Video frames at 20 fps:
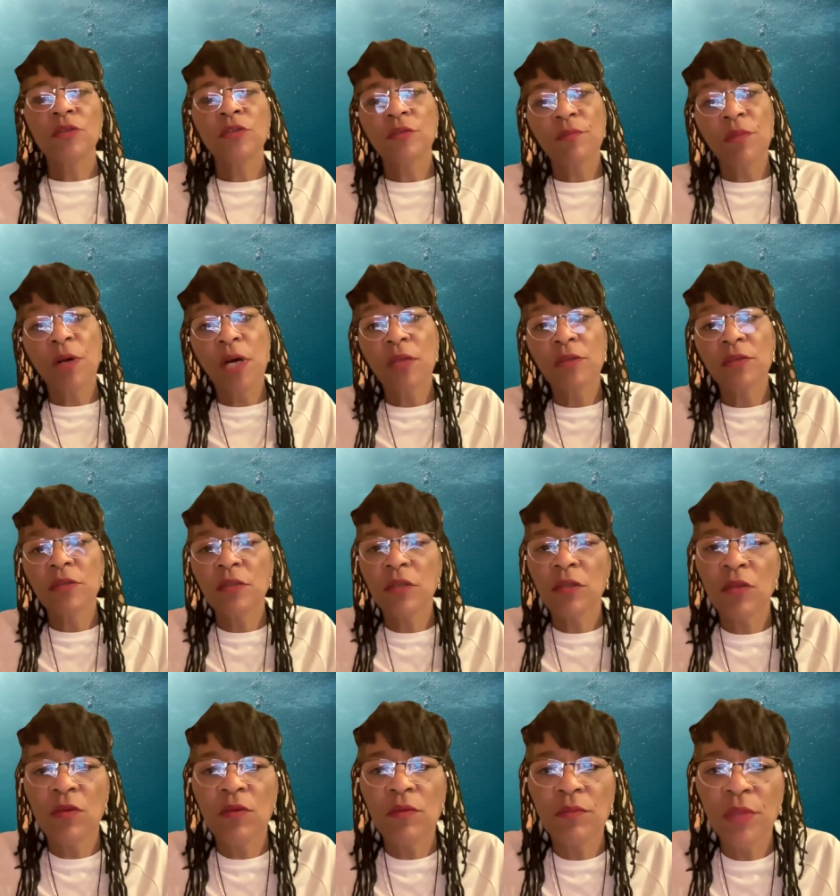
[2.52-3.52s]
Shabbat
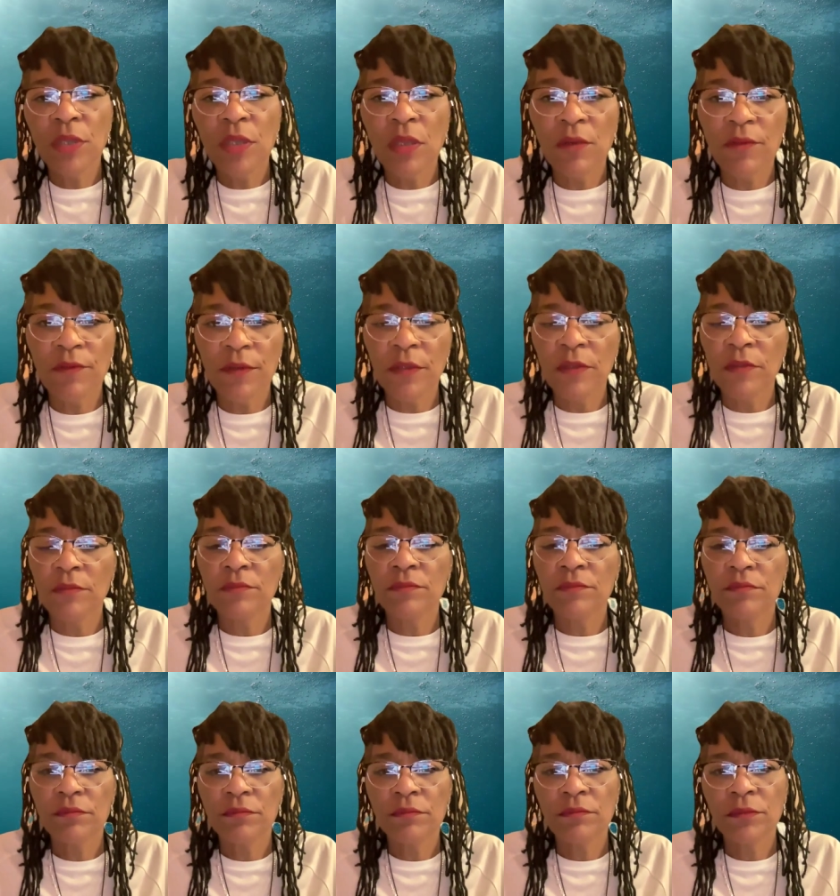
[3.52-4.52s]
Shalom, beloved.
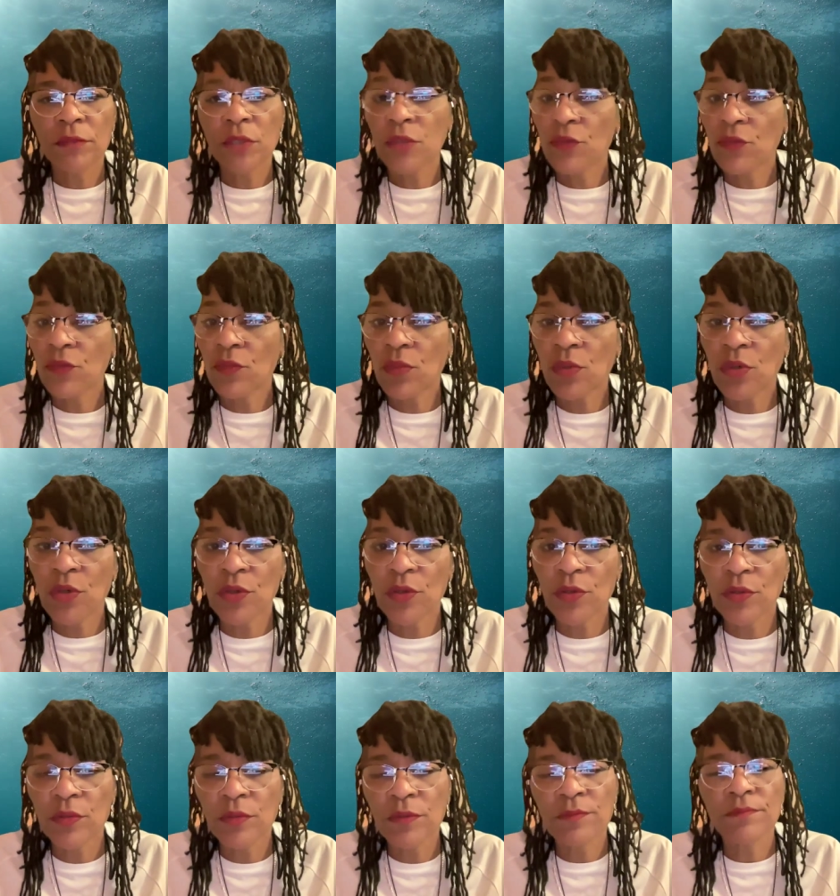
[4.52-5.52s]
It's
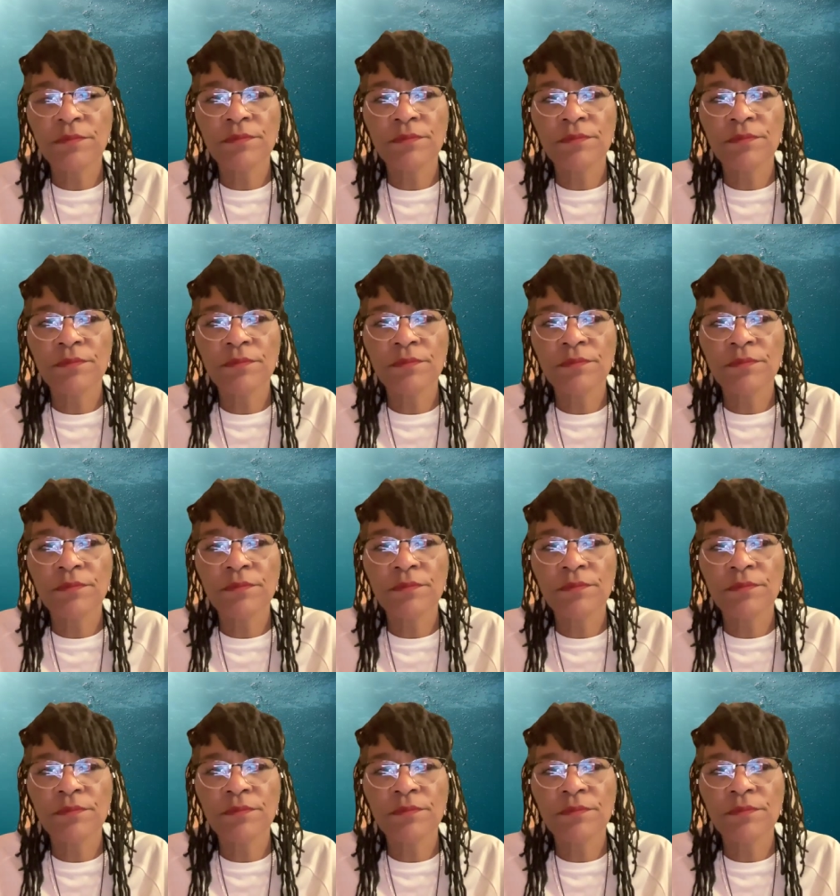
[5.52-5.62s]
word.